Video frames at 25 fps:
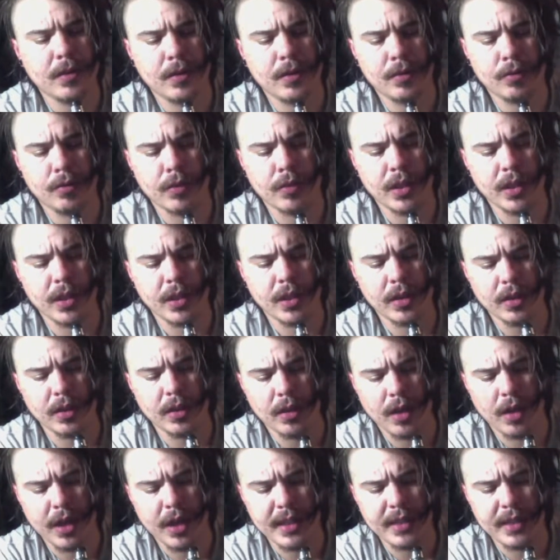really
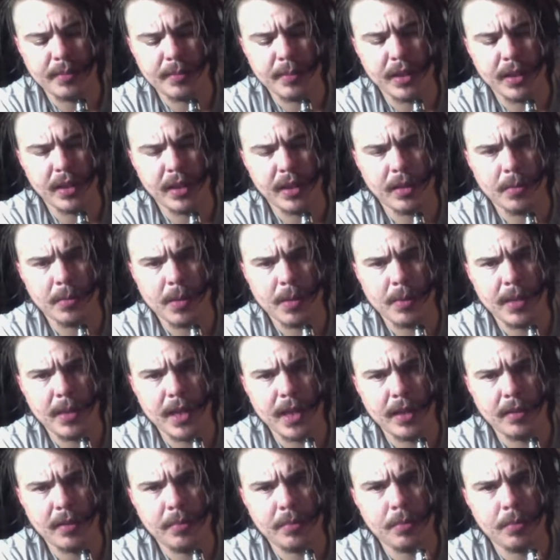light spittle in my
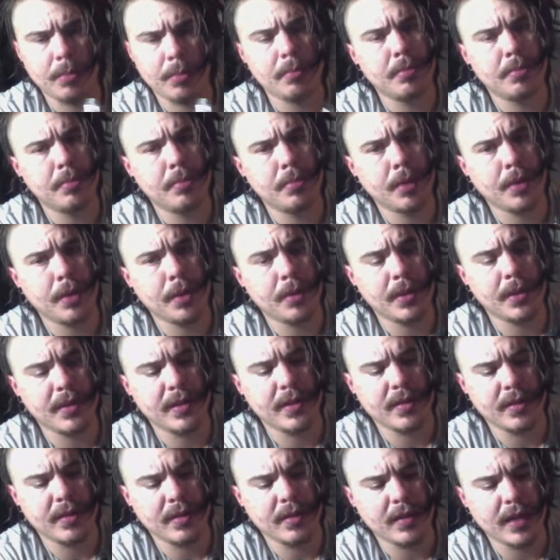mouth, probably because
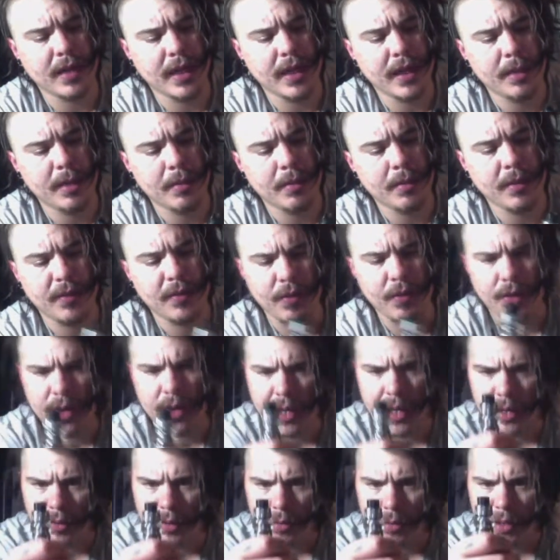it was leaking before and I
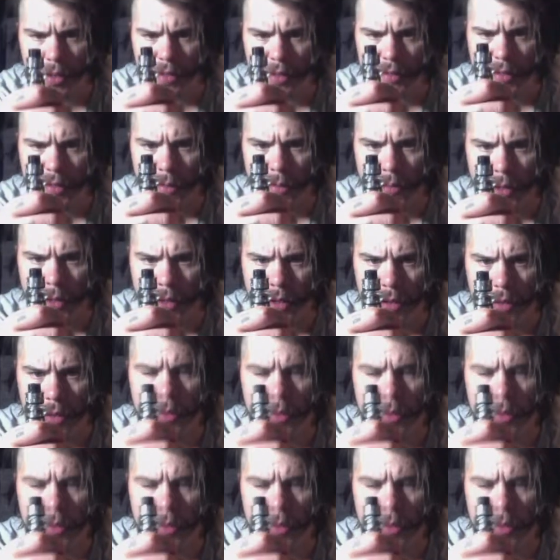had to reassemble it.